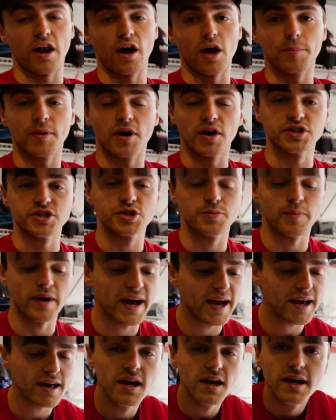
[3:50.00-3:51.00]
up, punched
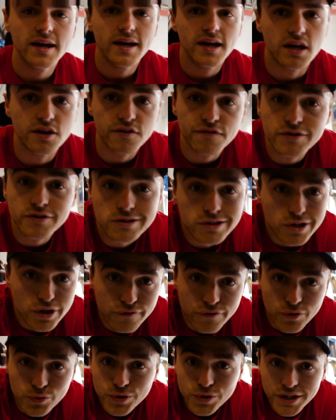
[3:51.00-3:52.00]
back. And it feels good
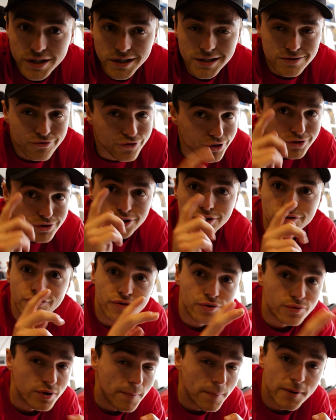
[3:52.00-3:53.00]
for wheelies. Feels good
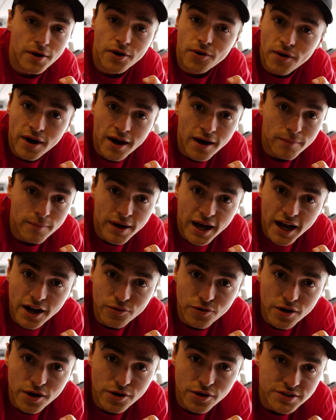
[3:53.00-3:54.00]
for ripping around back
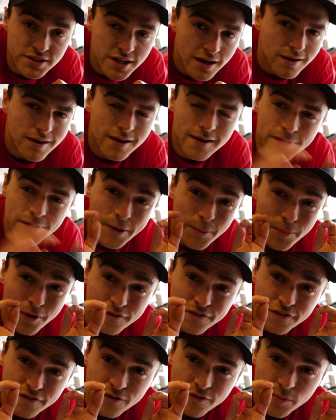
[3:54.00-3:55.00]
roads. They're
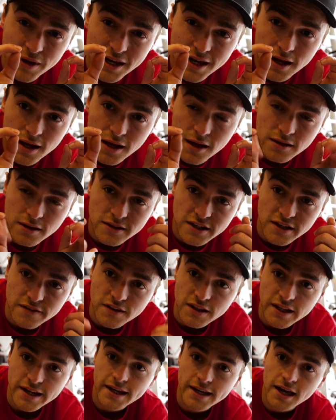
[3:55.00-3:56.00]
perfect for me. Leave
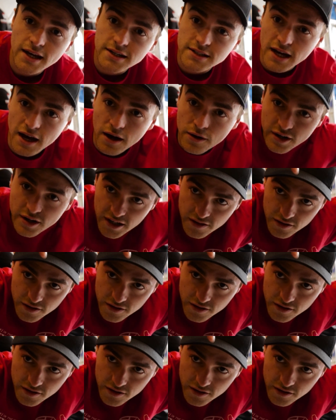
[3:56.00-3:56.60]
a link down